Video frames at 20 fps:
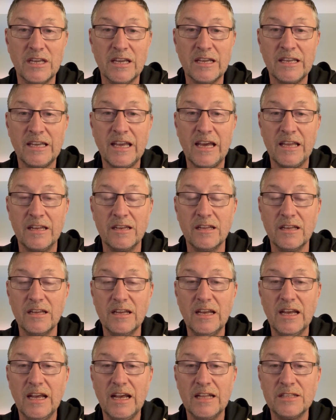again,
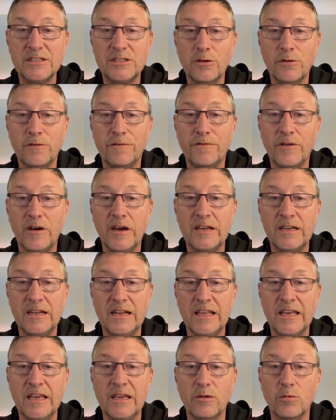until
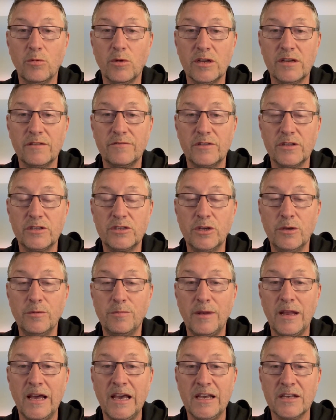finally one of the two
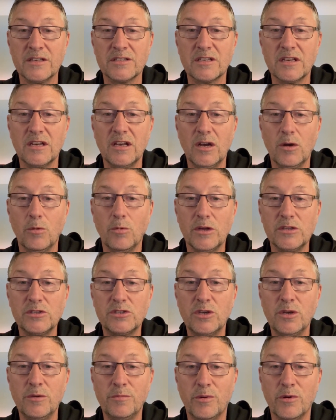players won
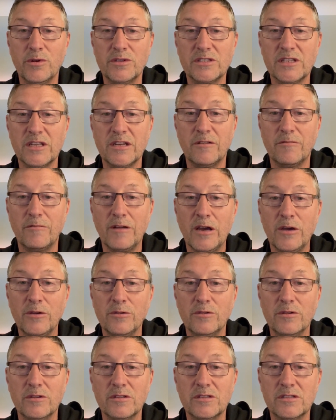2 points in a row
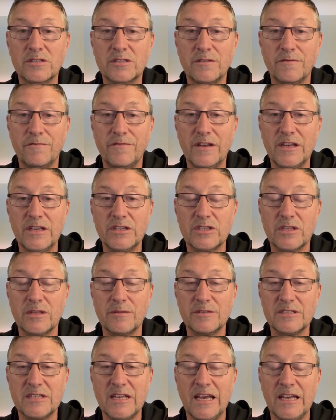to finish the
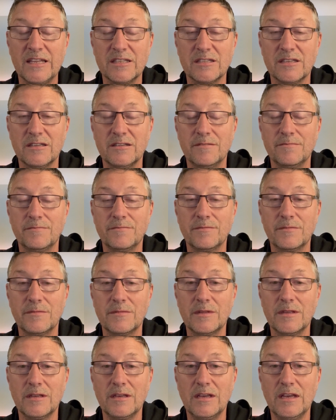set.
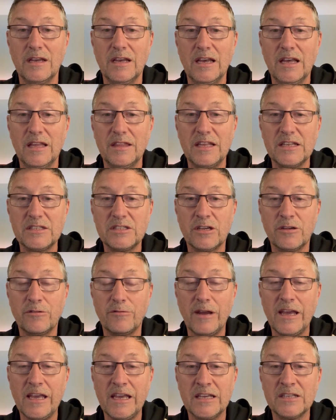That's a
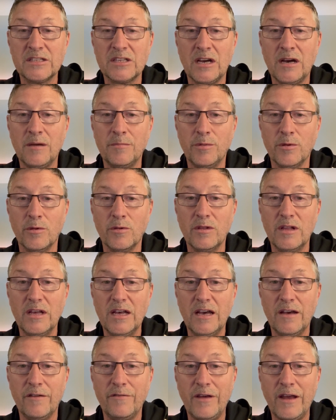great example
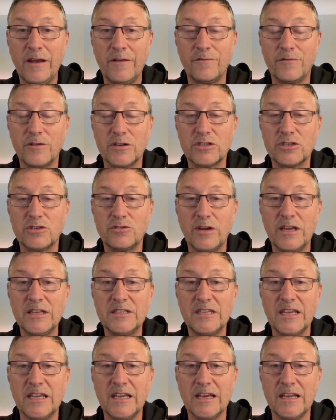of how
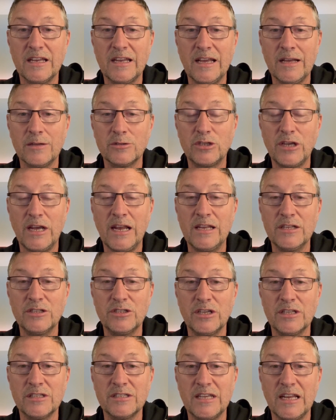frustrating and how
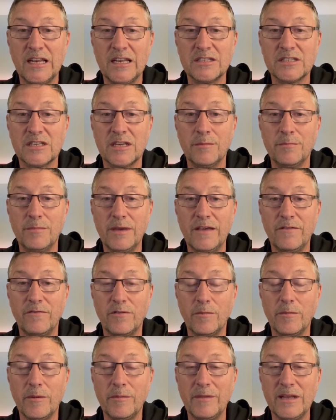challenging tennis can be
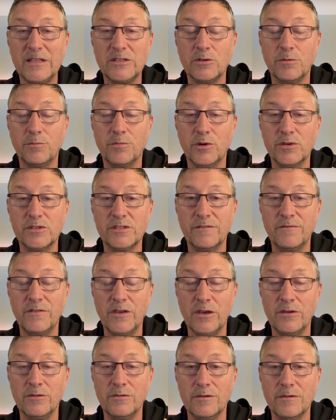from a mental point of
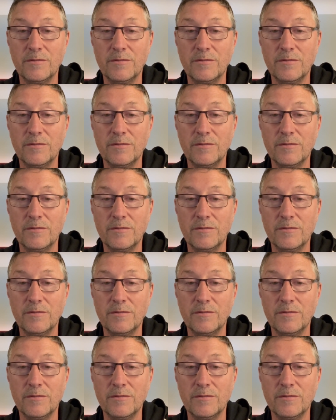view.